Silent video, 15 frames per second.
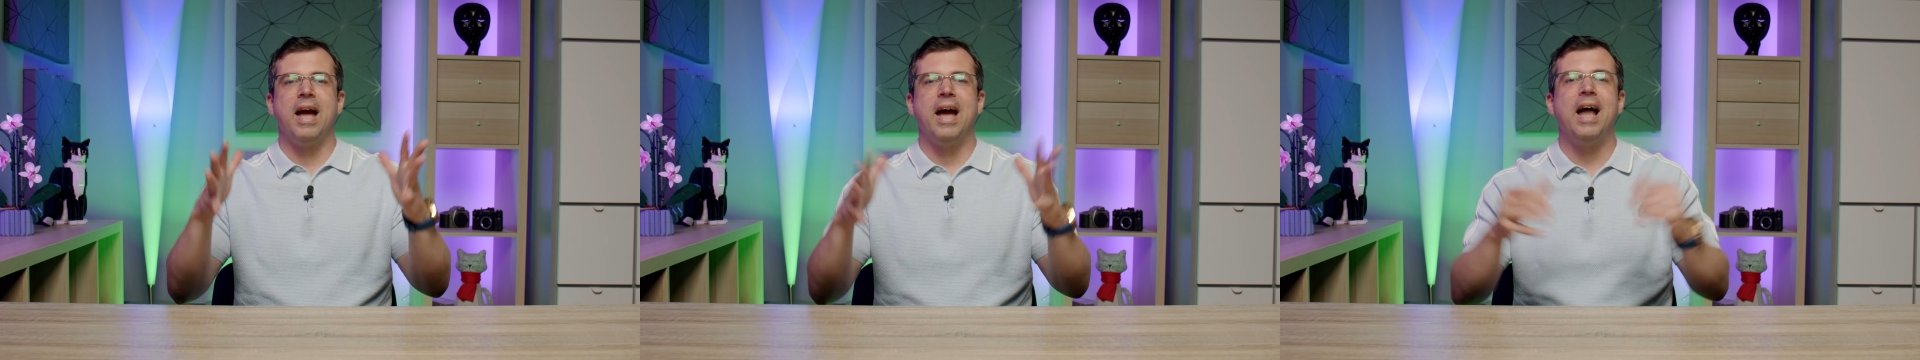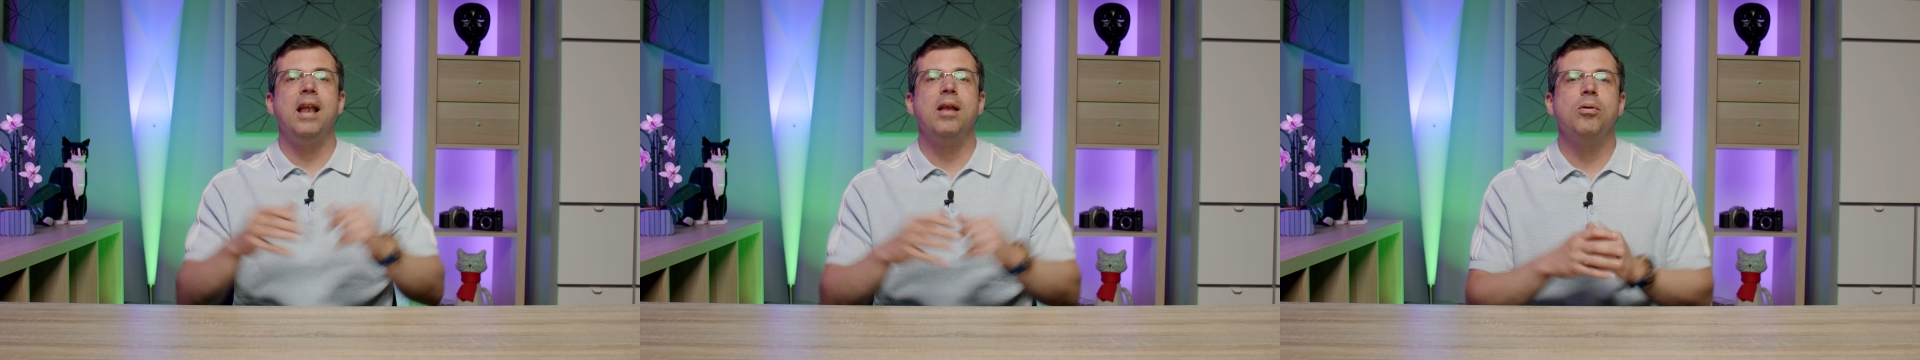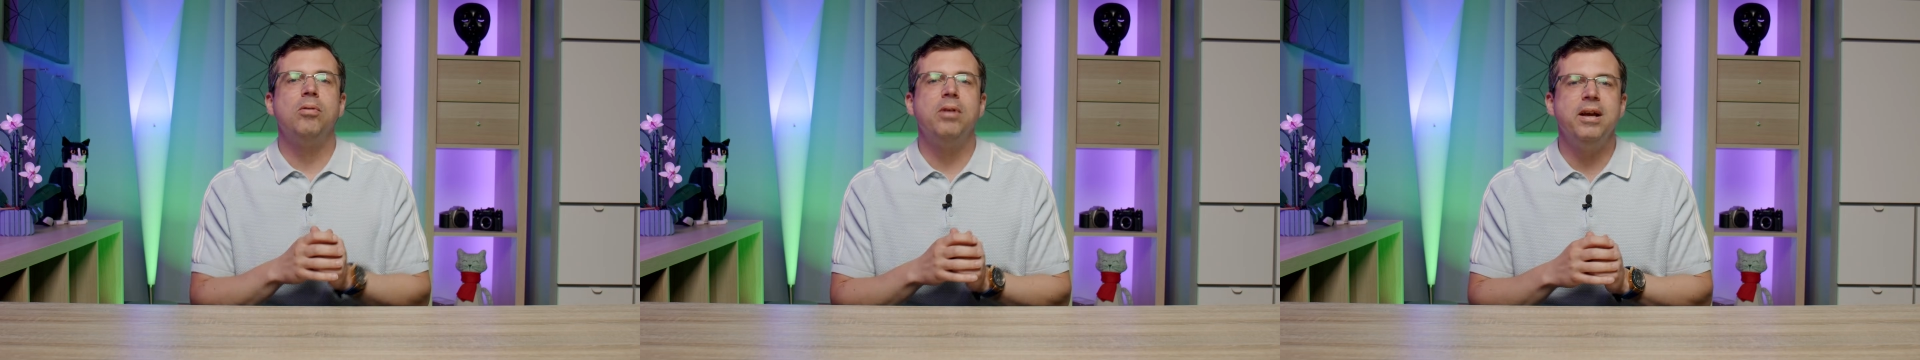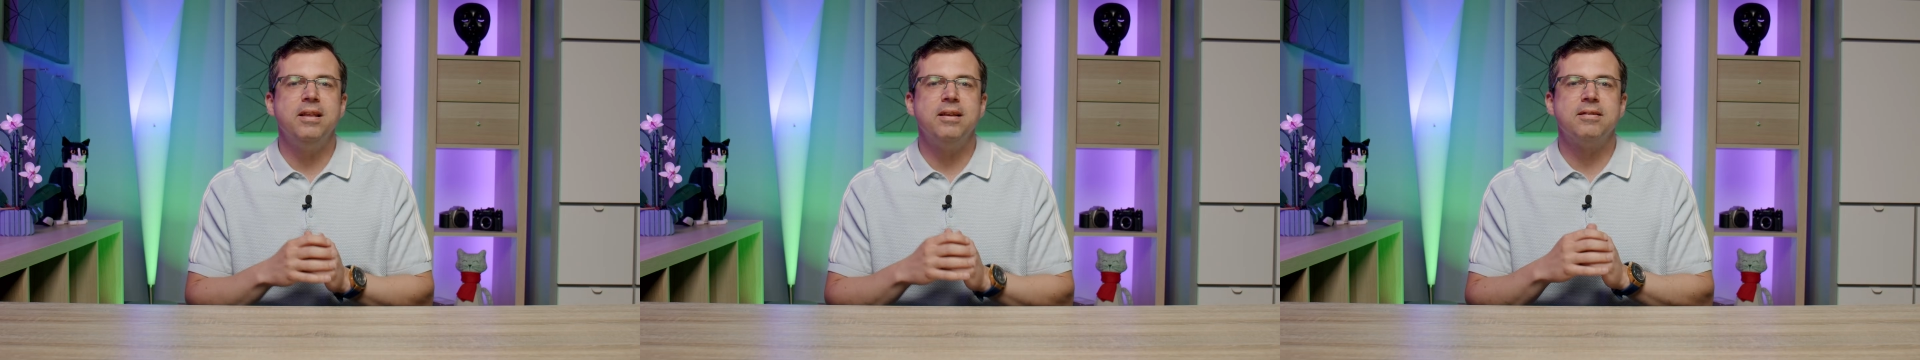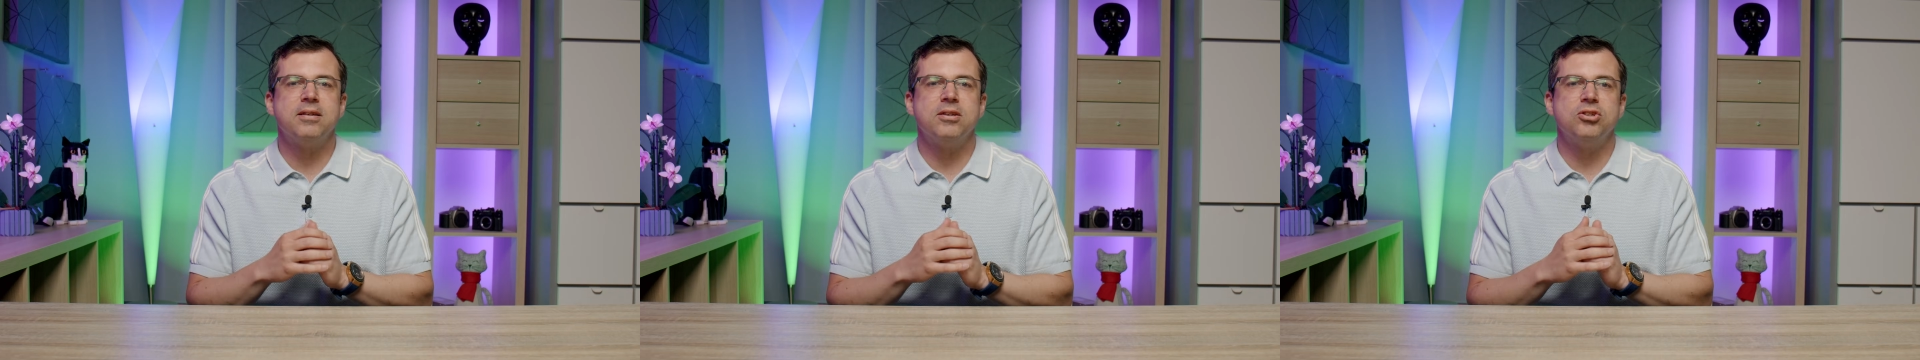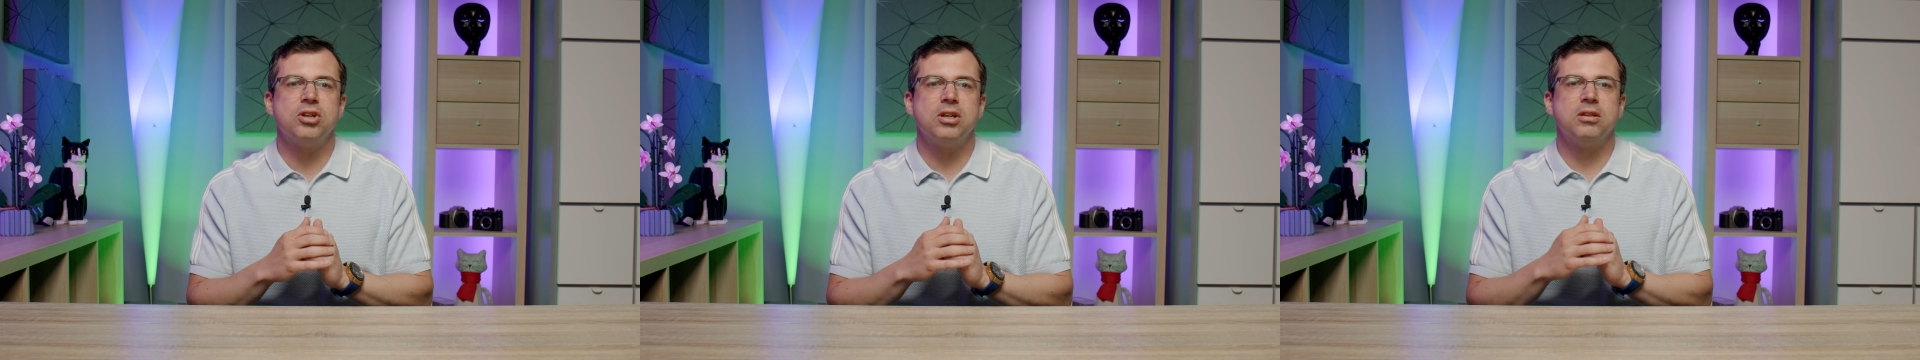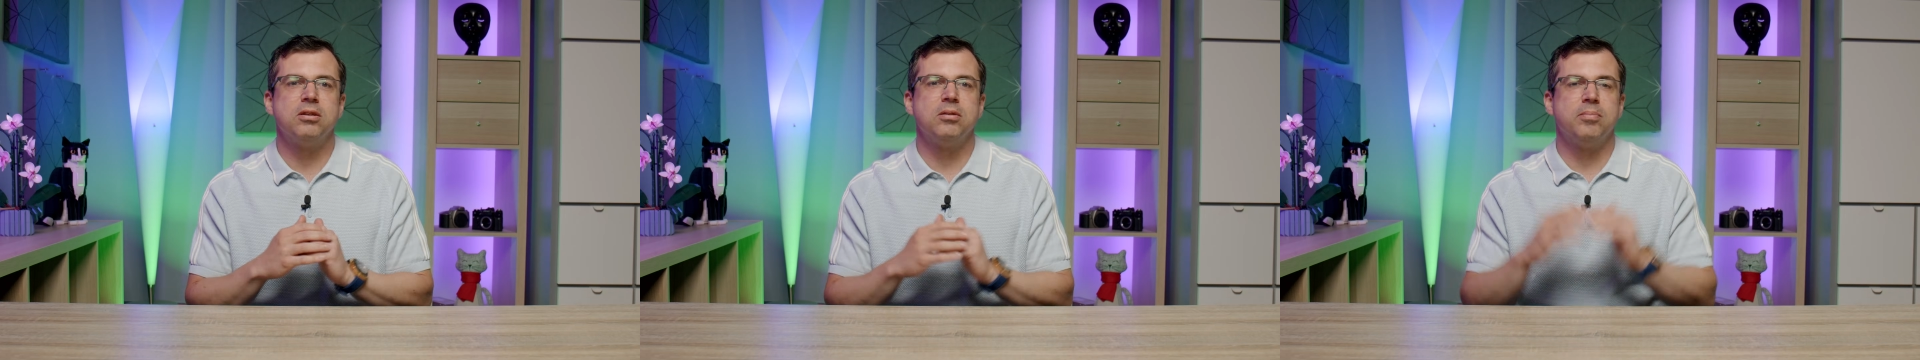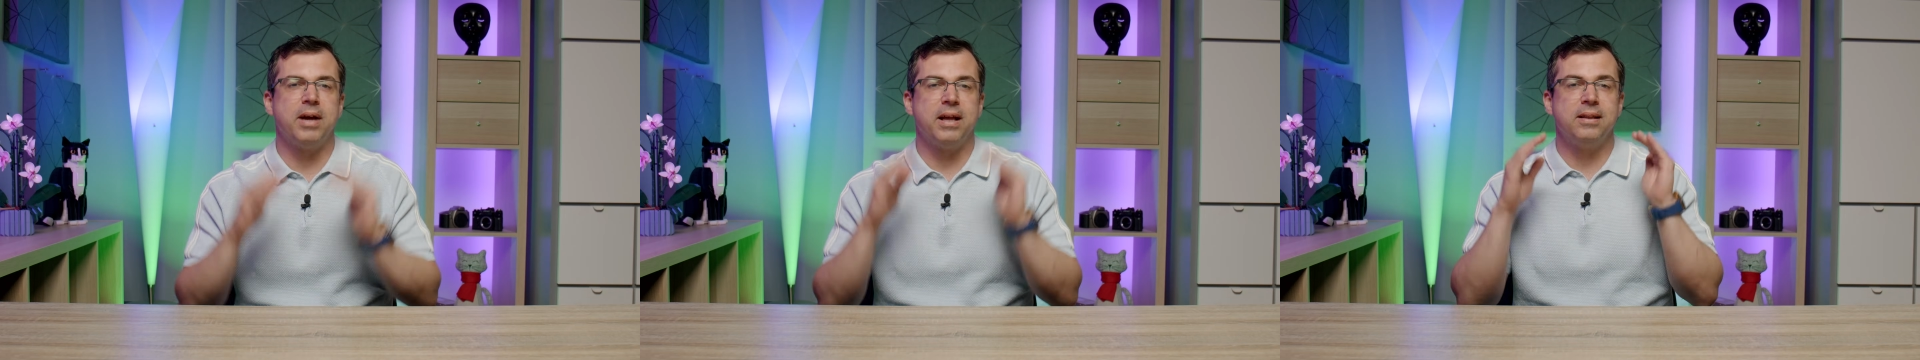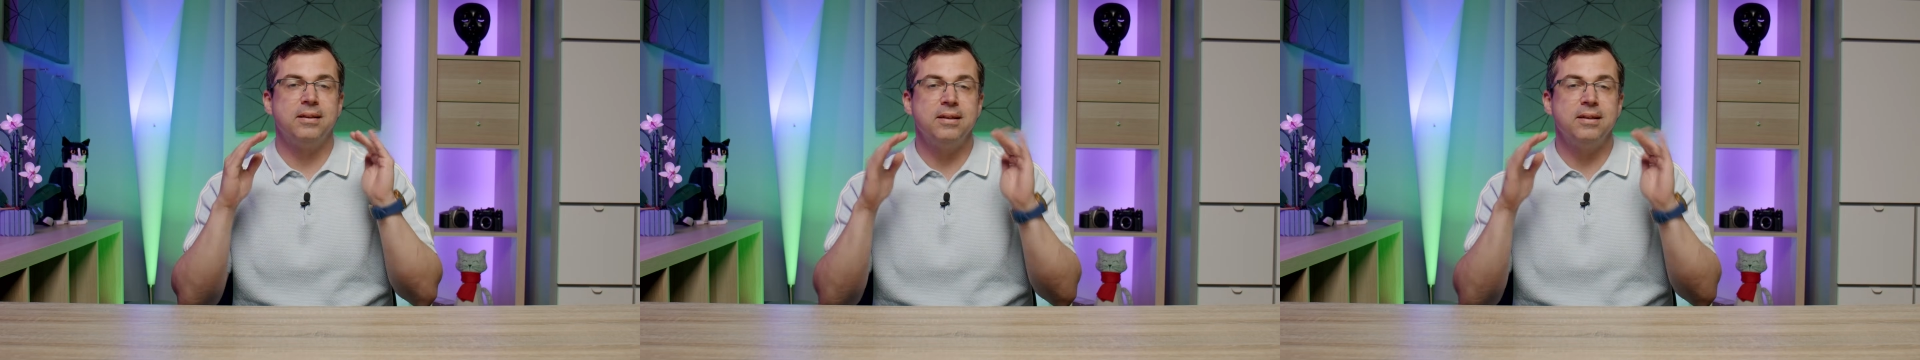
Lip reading: Hello ladies and gentlemen,